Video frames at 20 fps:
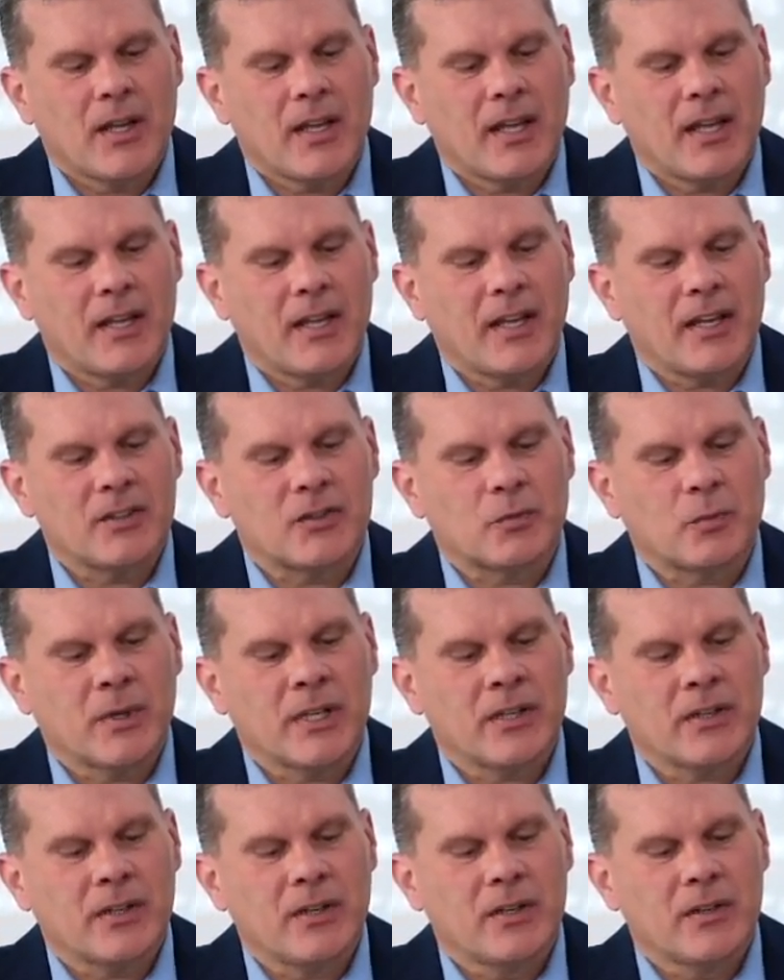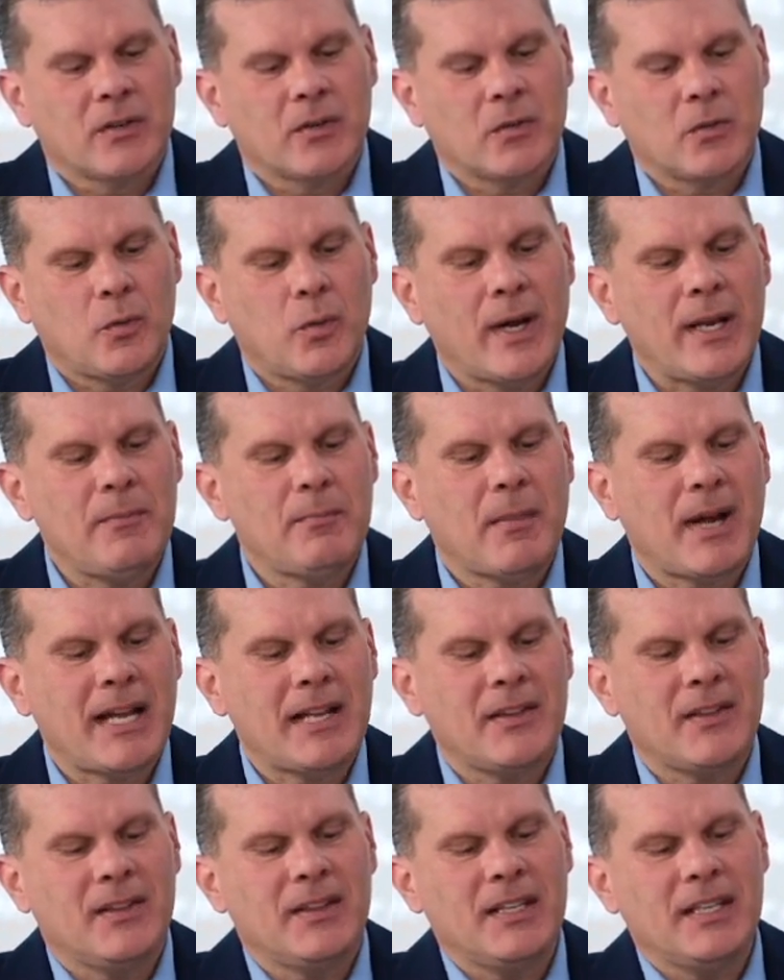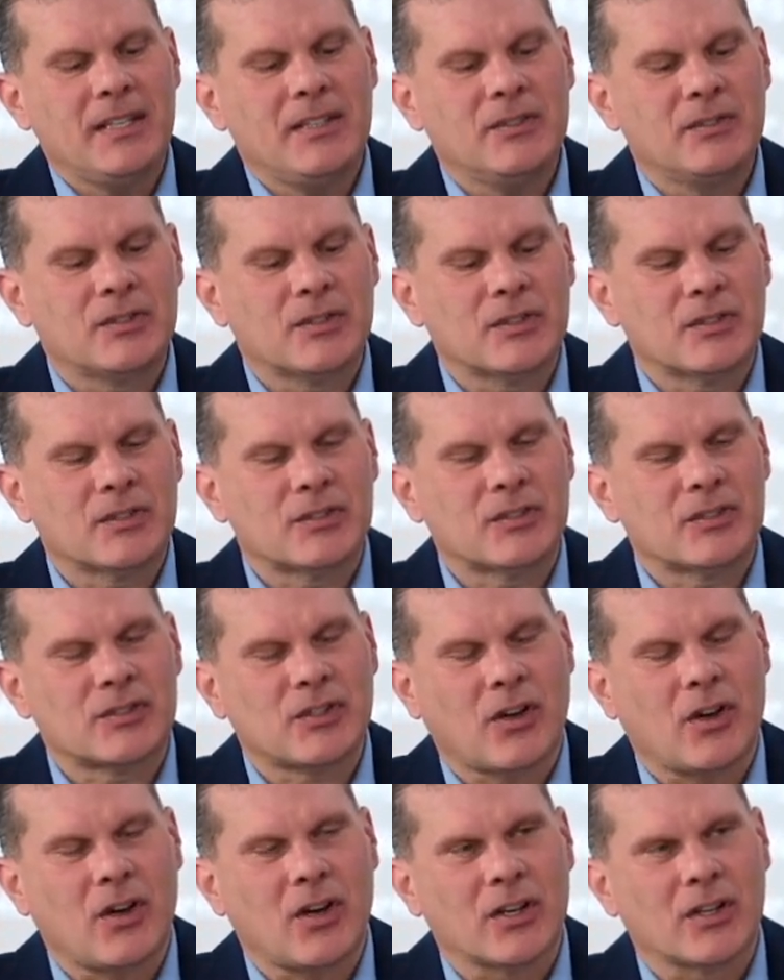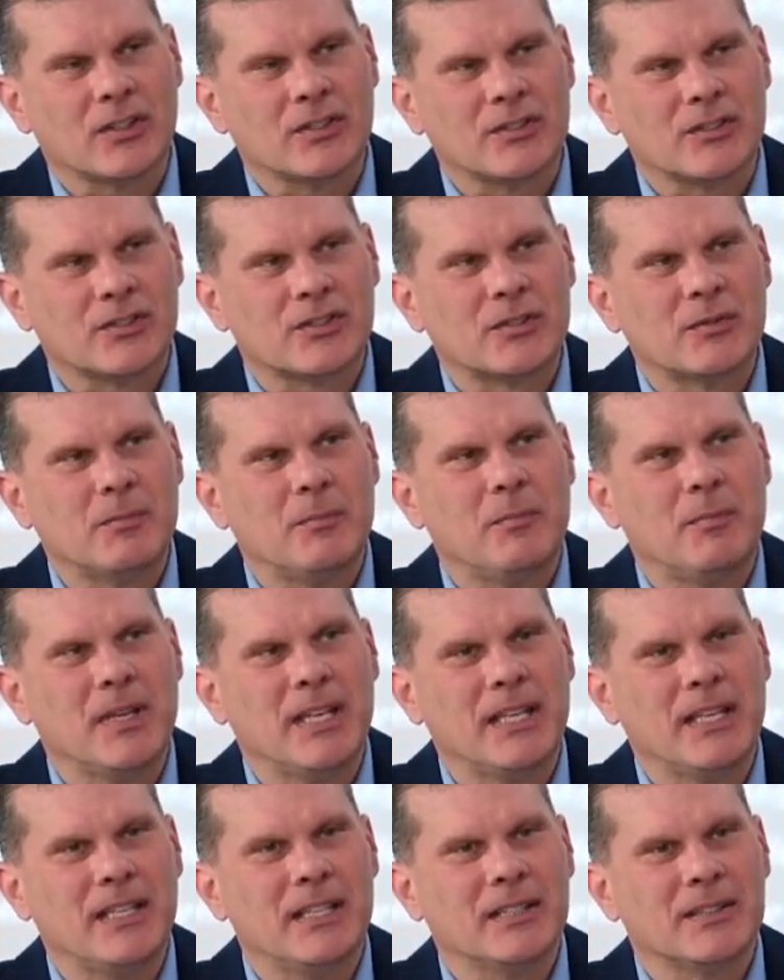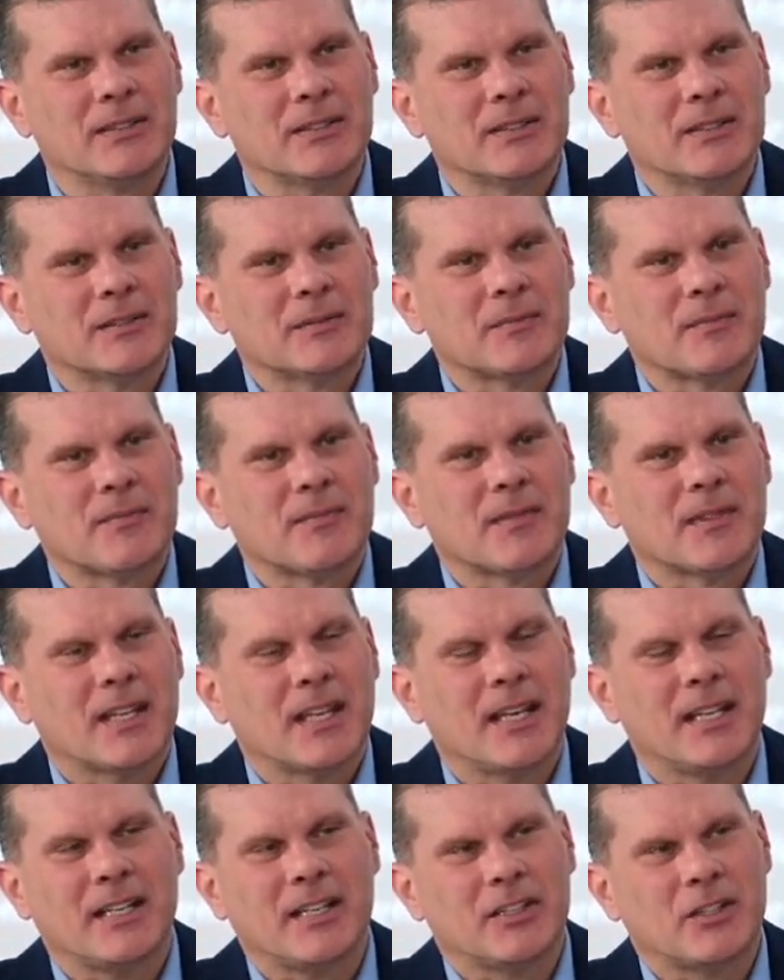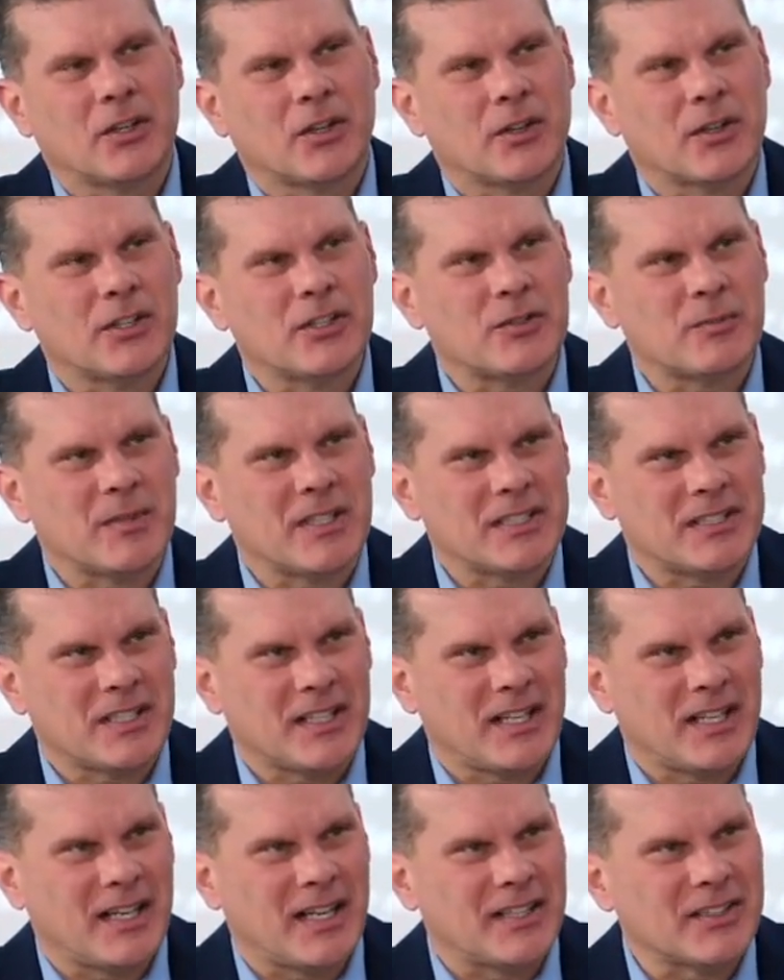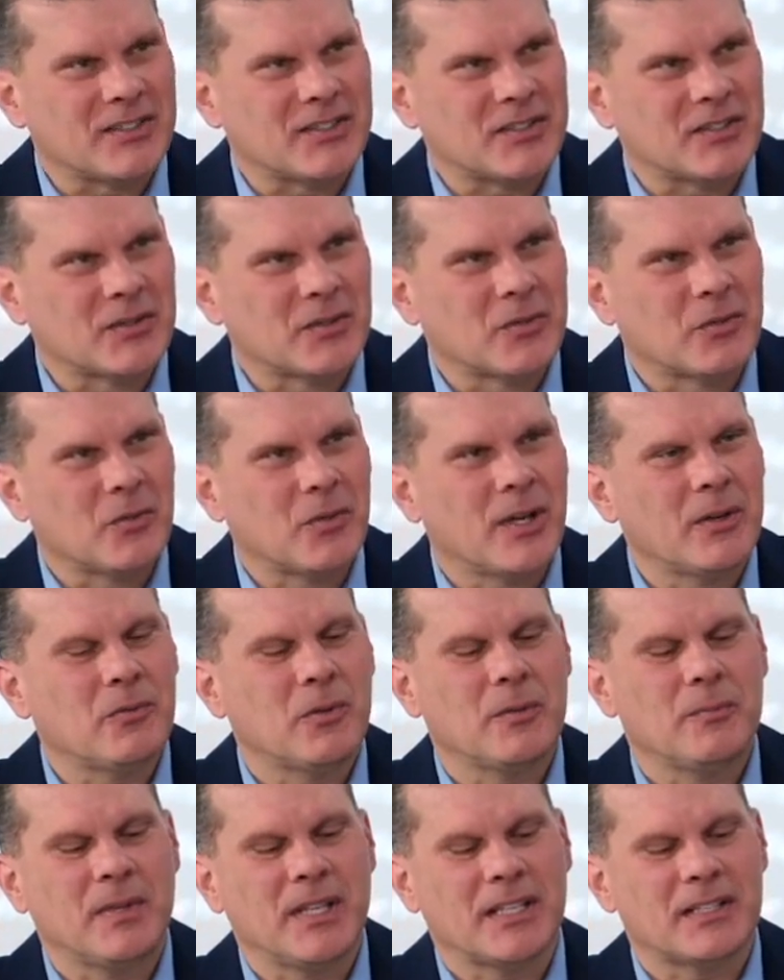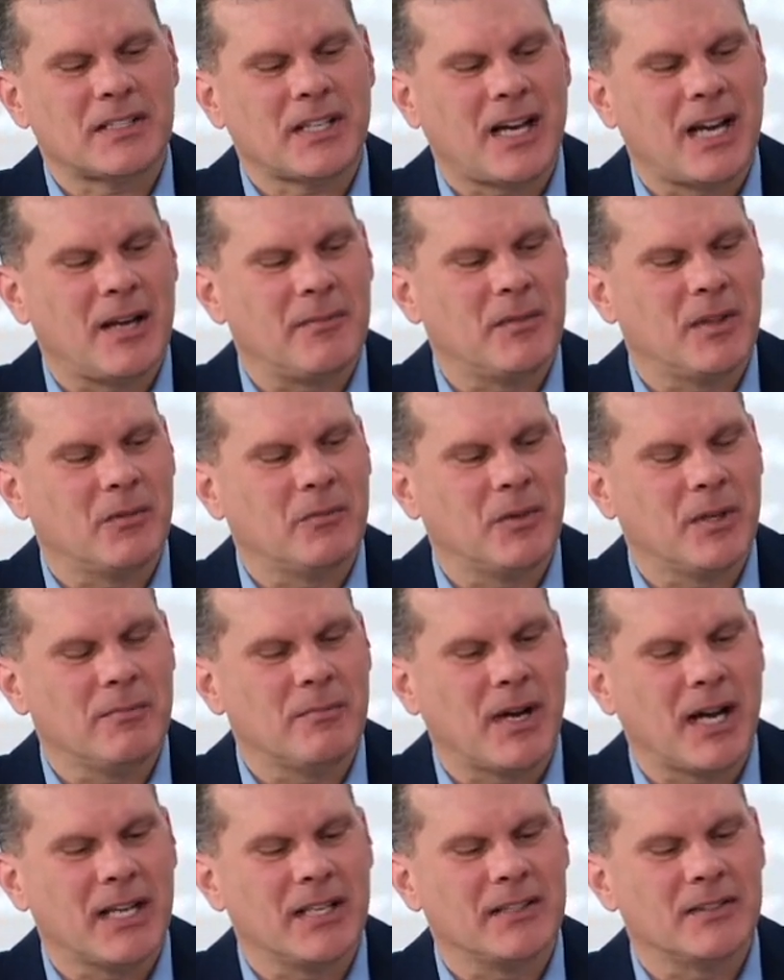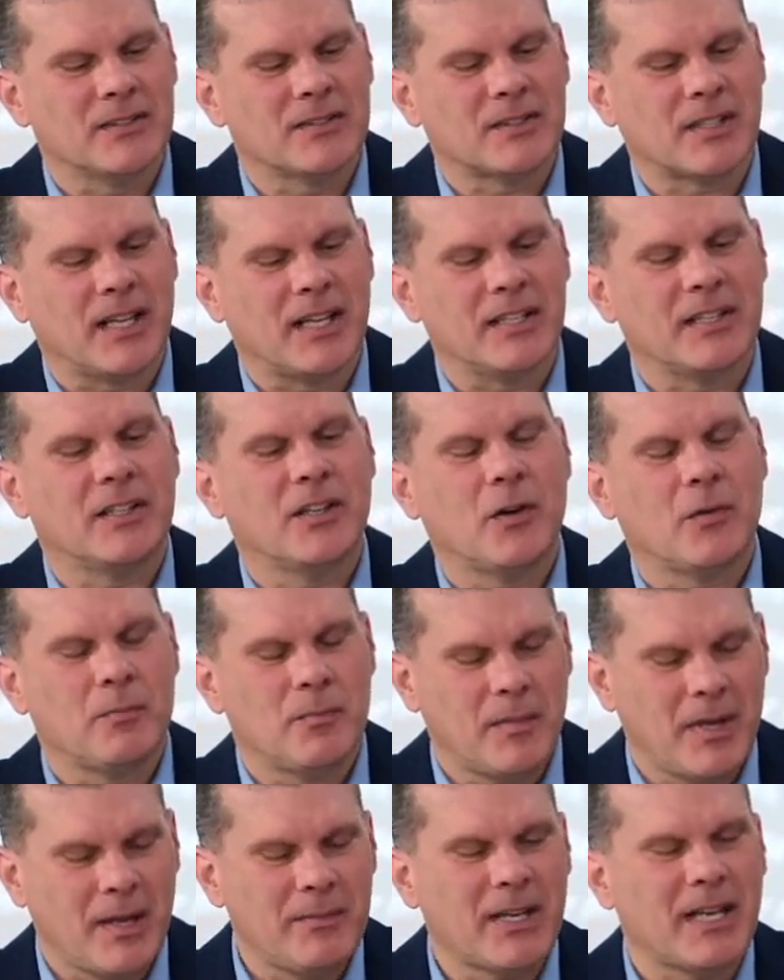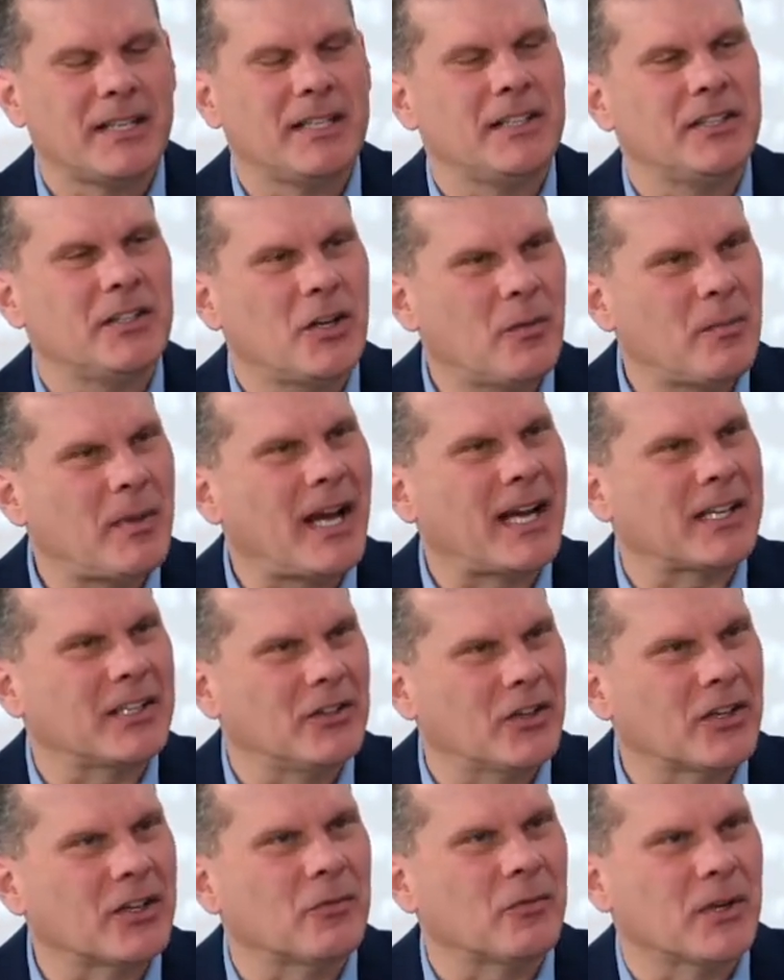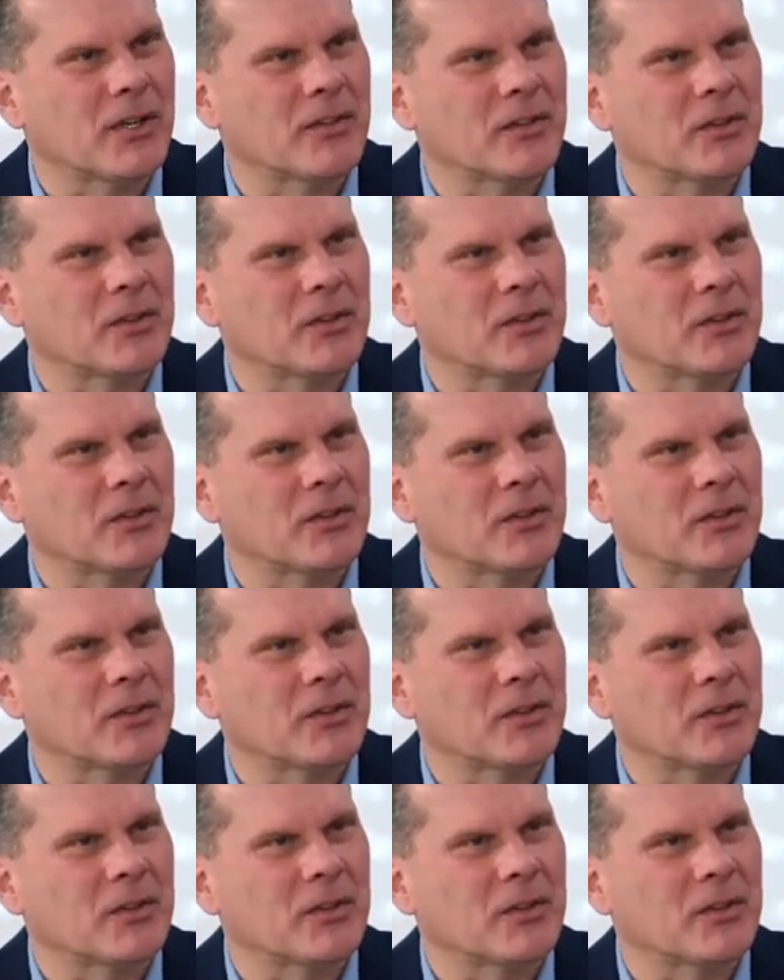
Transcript: As we're, when might these songs be? an encouragement to us? When would be a time that we might say, you know, maybe I need to go back and look at one of